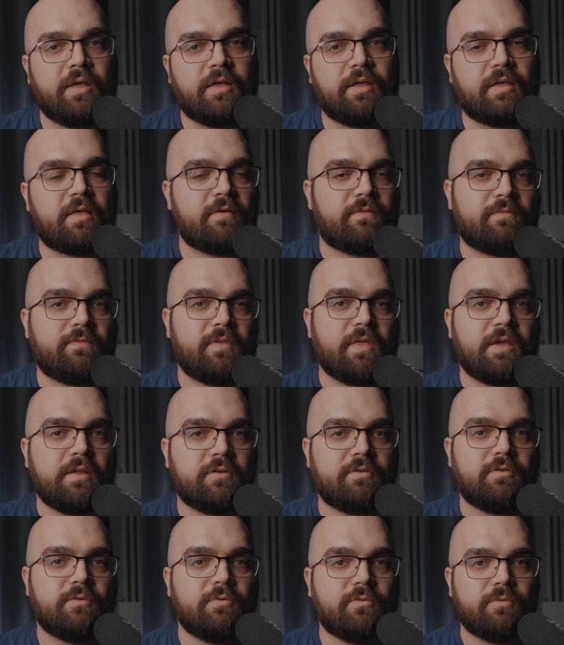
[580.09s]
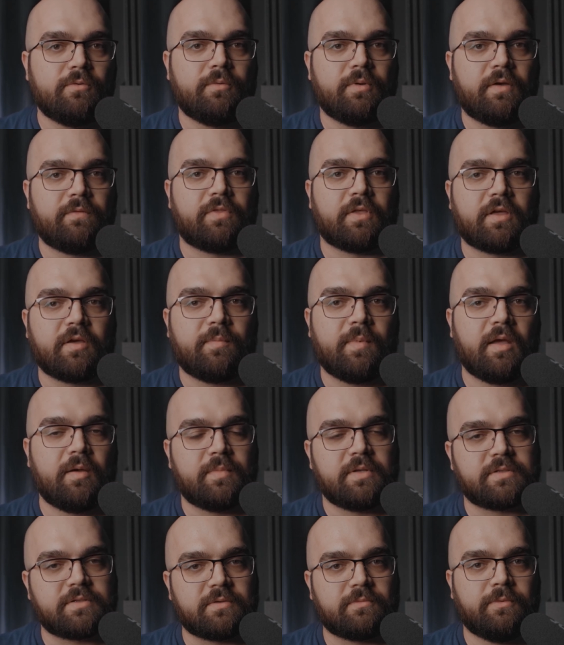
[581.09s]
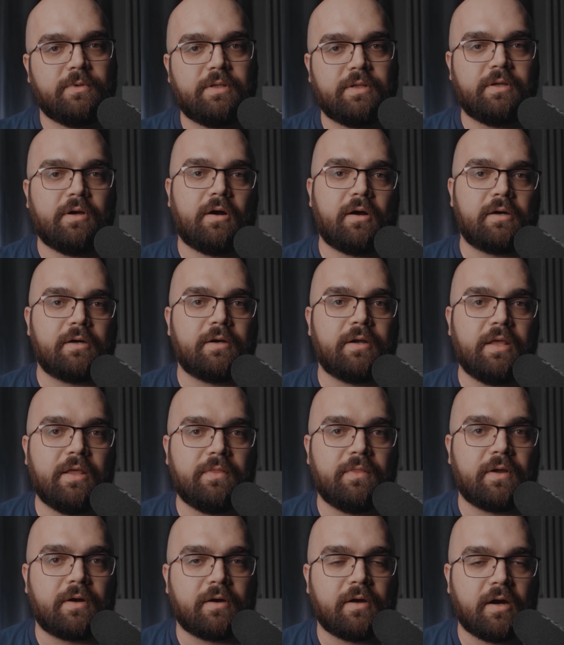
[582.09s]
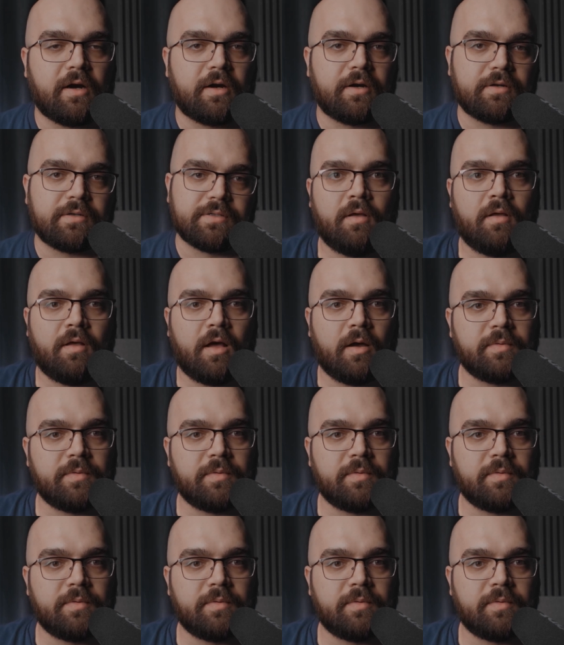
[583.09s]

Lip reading: if the commandments really are in their heart.